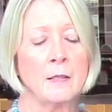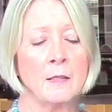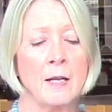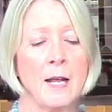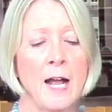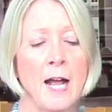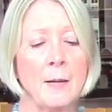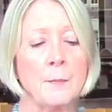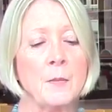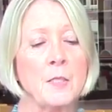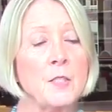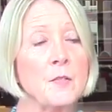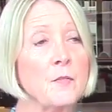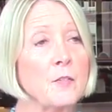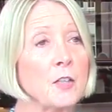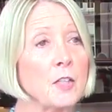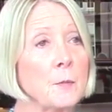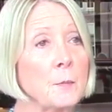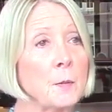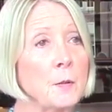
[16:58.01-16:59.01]

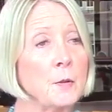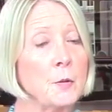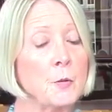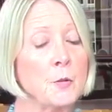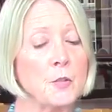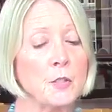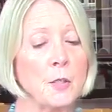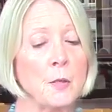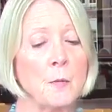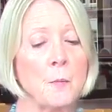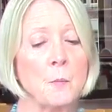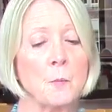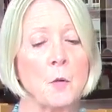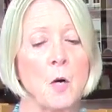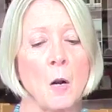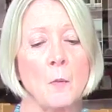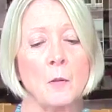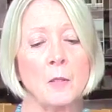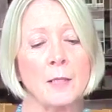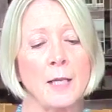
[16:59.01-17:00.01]
atmospheric pollution
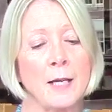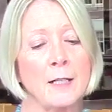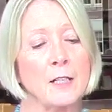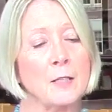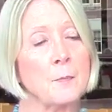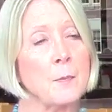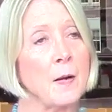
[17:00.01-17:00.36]
promulgated